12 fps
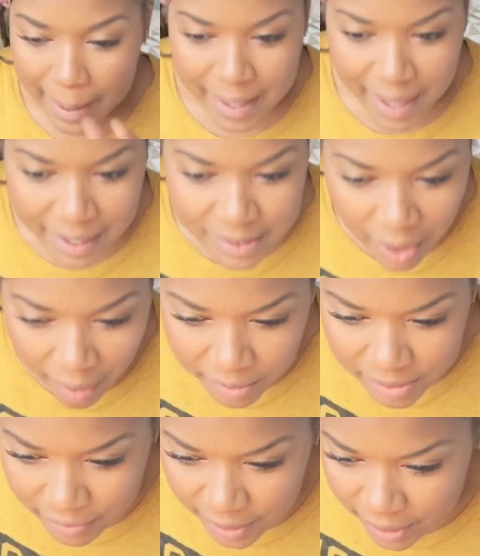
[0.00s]
yeah, so I
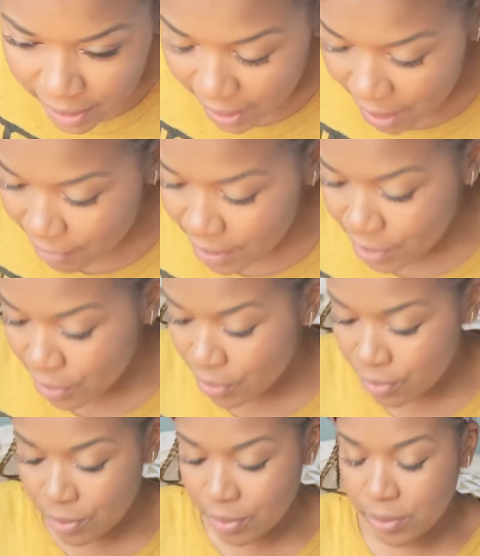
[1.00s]
was already like, I already
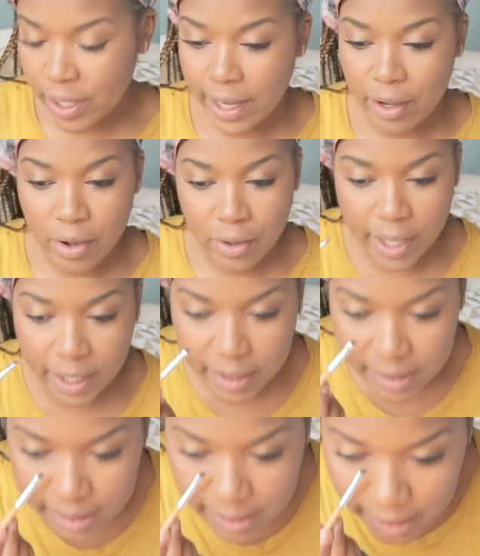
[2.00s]
knew like, oh, okay,
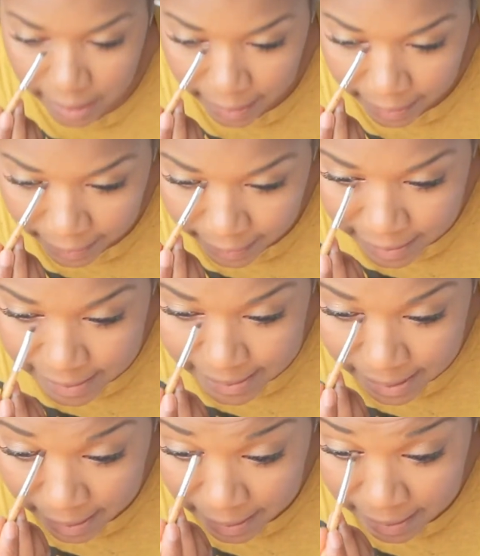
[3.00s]
this is good. This is
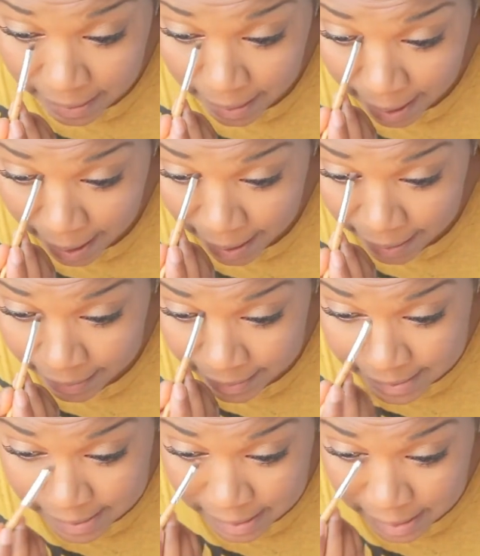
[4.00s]
a good line.
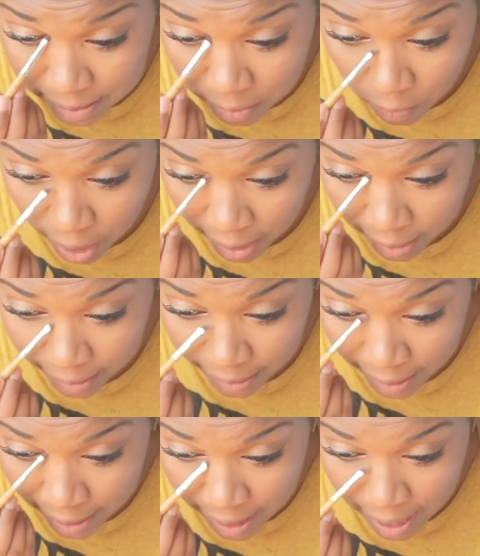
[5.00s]
This is good
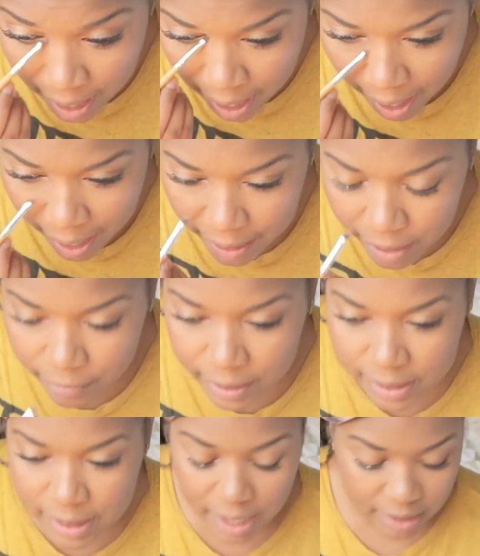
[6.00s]
quality. I could already see how